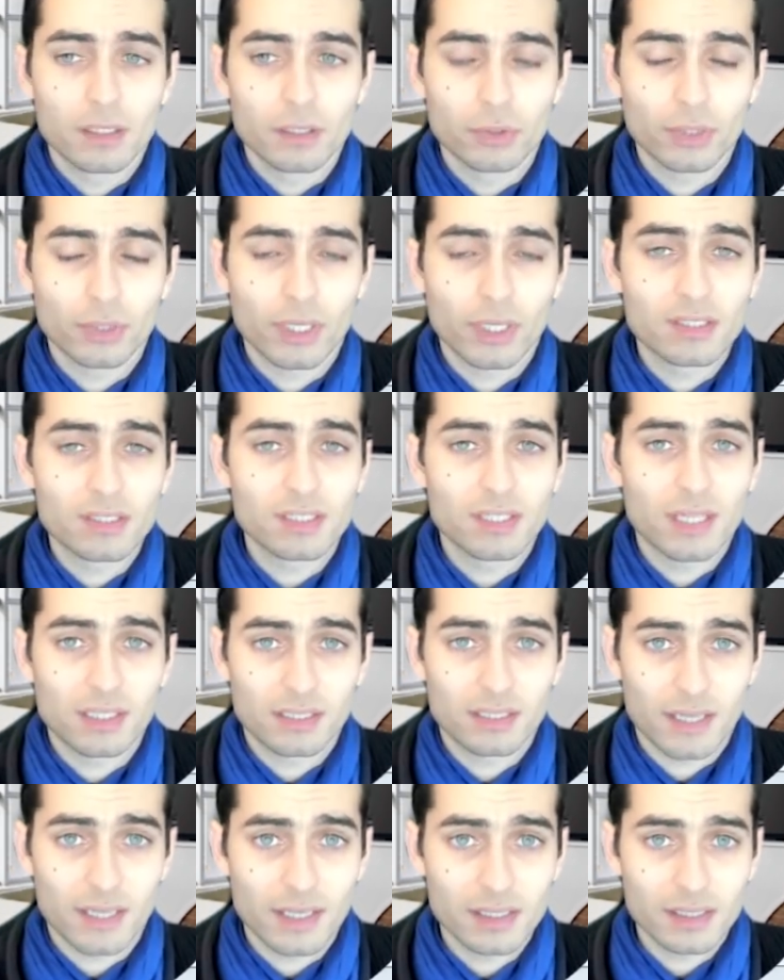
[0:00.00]
You can see that
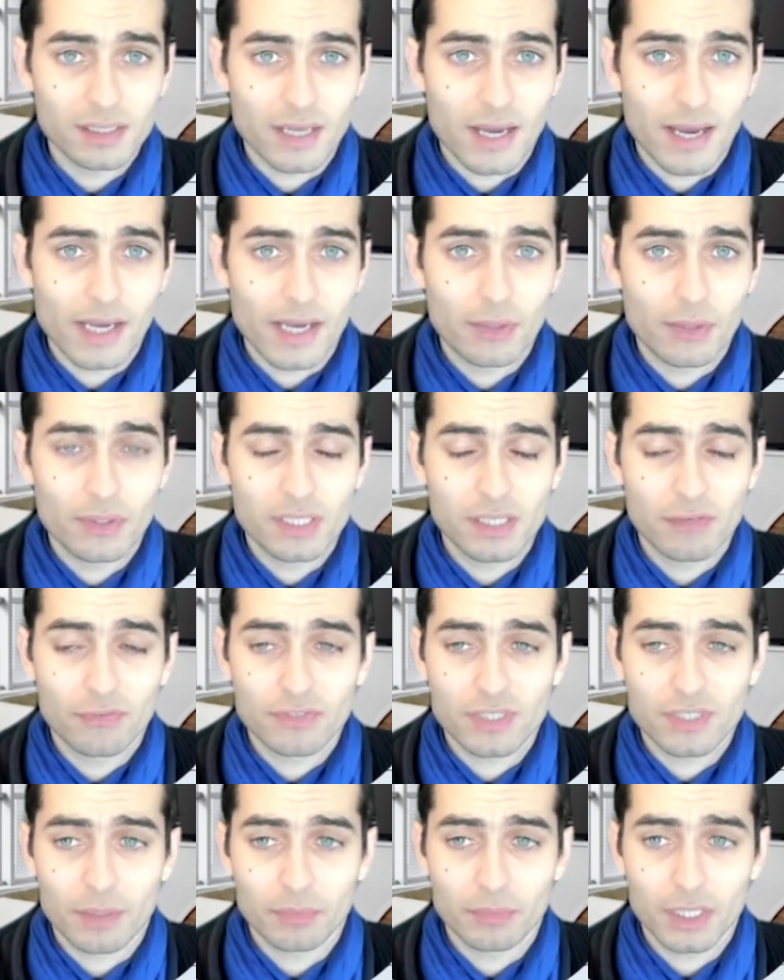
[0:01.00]
yes, I received
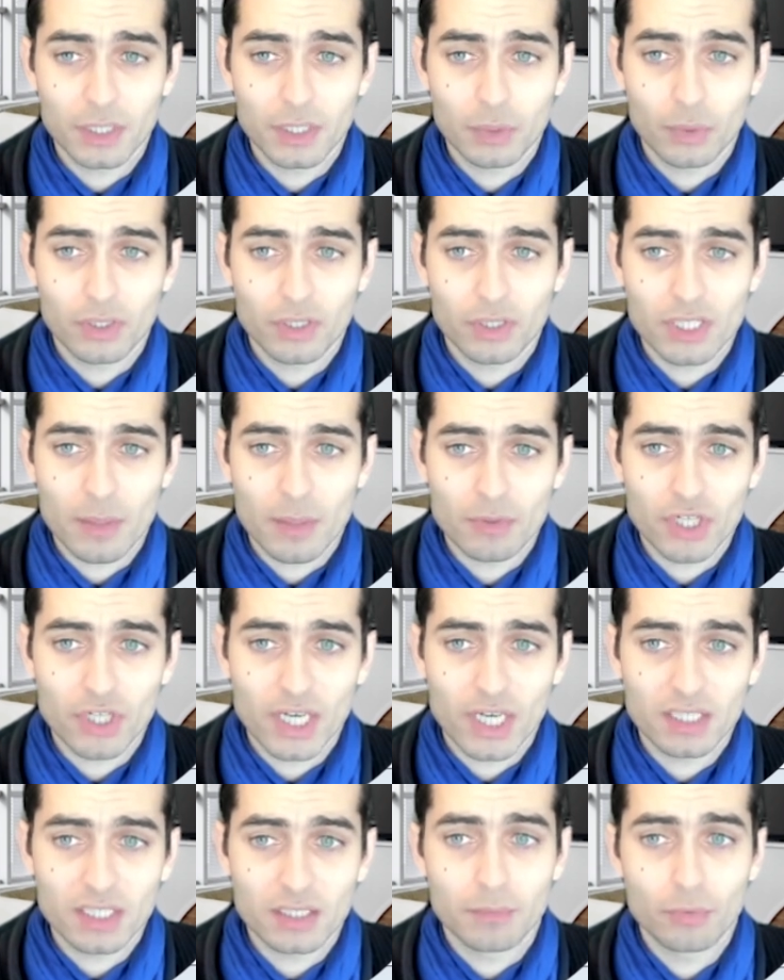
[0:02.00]
something with the subject
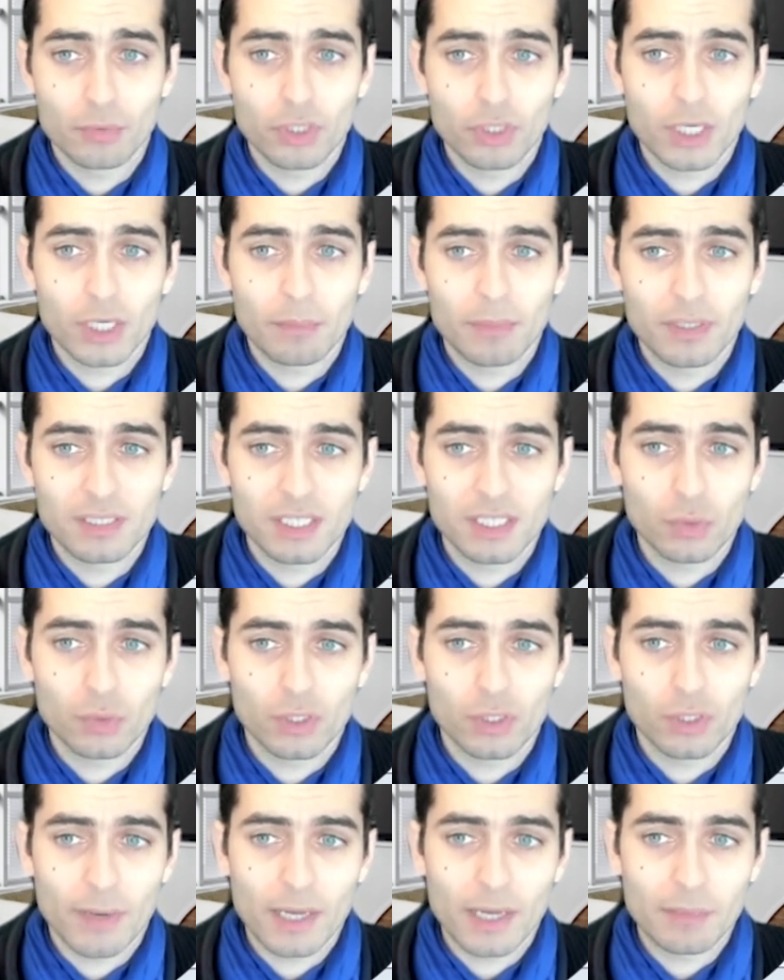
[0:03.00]
book a meeting with
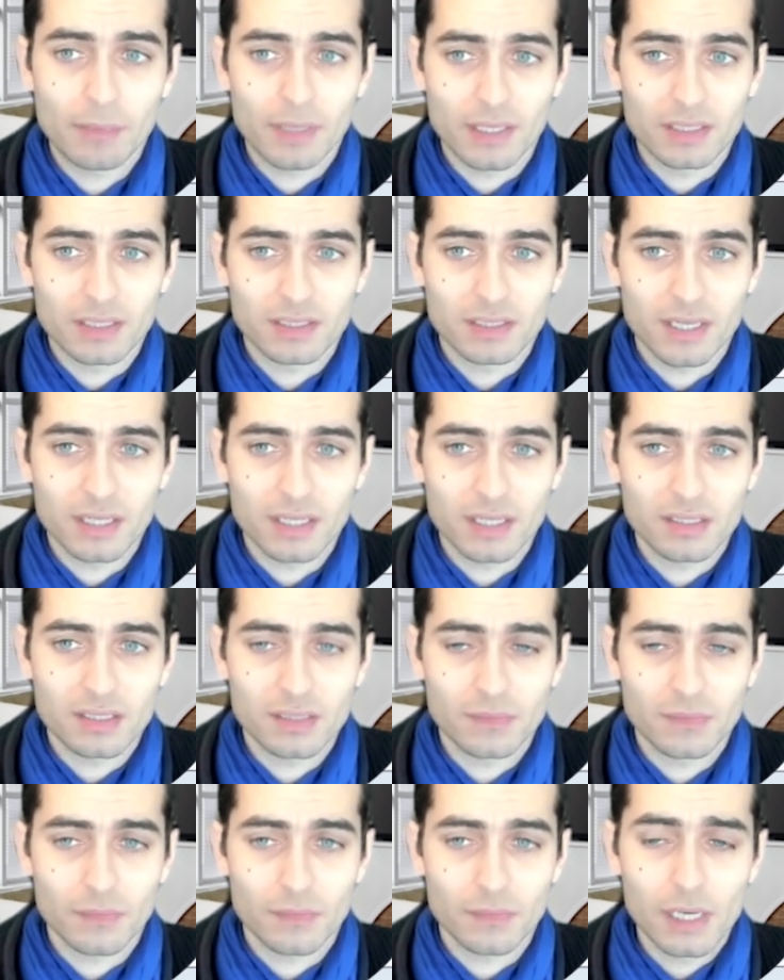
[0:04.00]
Miami Estates.
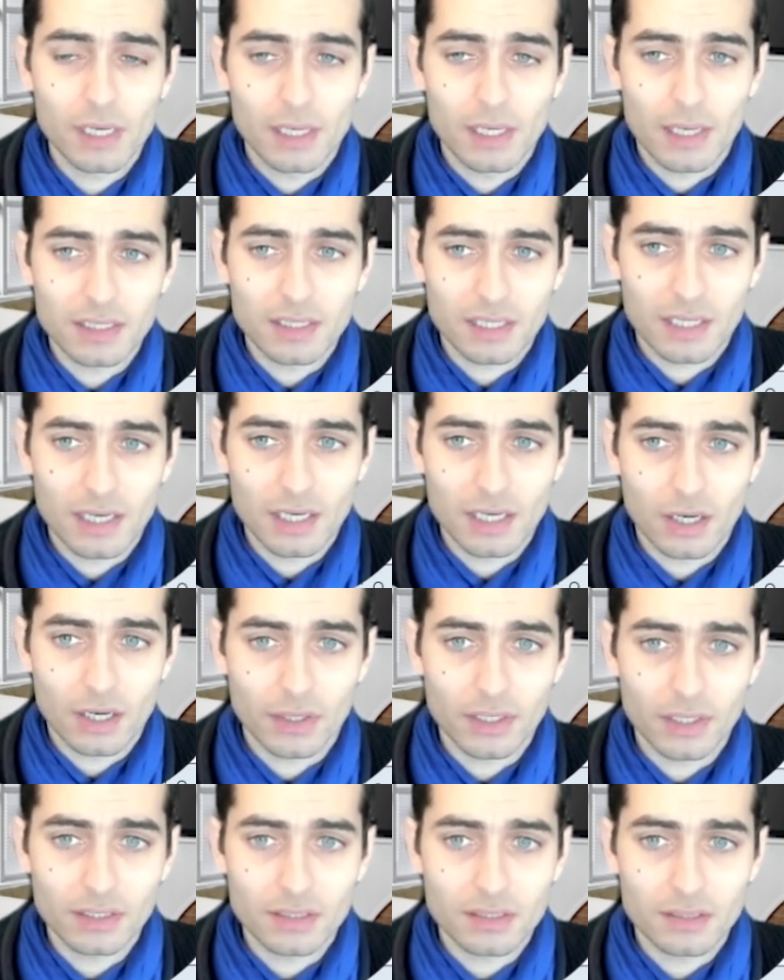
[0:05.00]
Let's click on
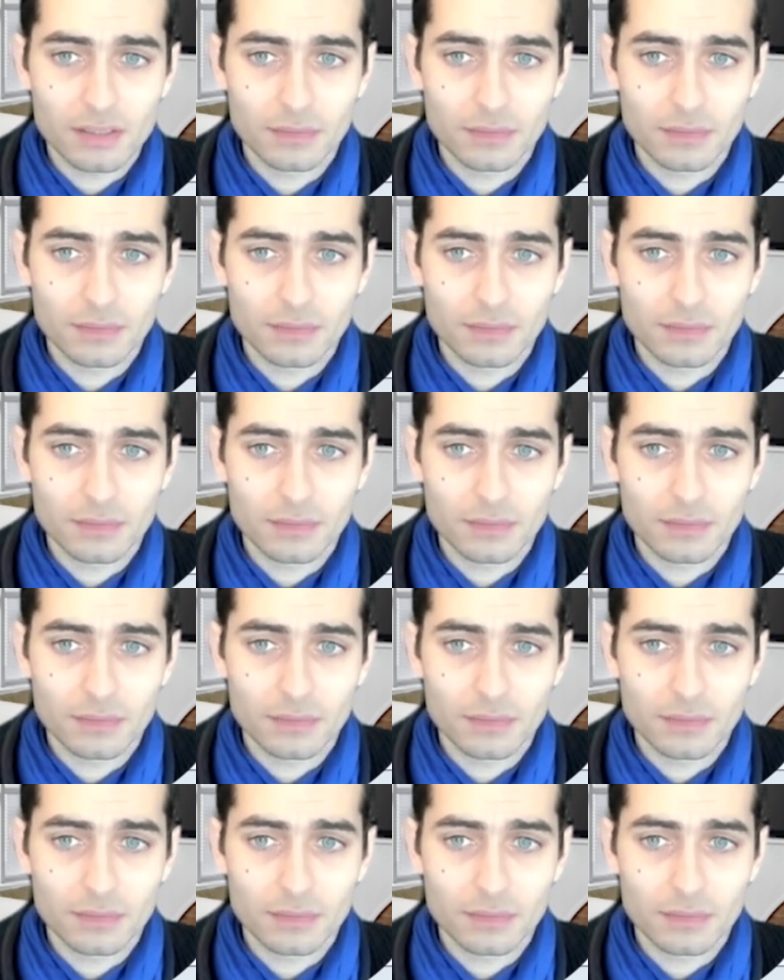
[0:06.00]
it.